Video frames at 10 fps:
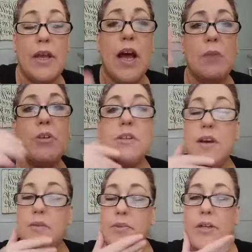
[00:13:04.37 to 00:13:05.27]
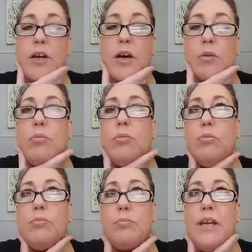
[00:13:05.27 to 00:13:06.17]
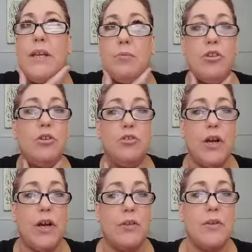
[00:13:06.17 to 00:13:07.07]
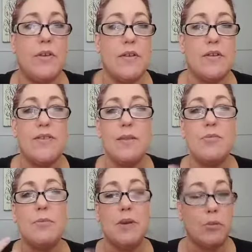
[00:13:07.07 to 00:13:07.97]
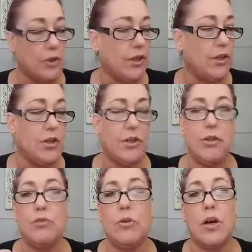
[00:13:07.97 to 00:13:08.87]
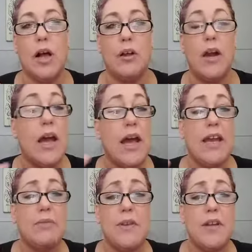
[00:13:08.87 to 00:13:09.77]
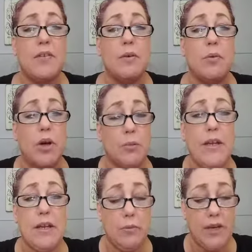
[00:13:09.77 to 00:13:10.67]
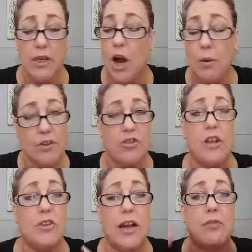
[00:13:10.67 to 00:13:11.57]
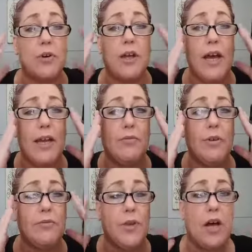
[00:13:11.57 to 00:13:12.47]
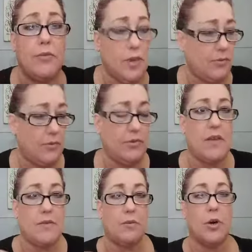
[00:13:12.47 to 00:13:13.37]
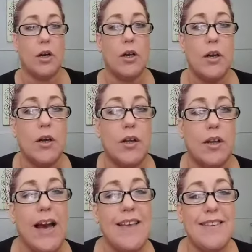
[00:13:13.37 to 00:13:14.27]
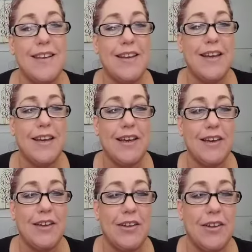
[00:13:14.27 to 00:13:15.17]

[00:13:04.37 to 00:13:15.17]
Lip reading: And I would definitely go medium too, Shara, because it seems to be a really good neutral color. And if it doesn't work, we can always change it out for light if it doesn't work. Hi, Cindy.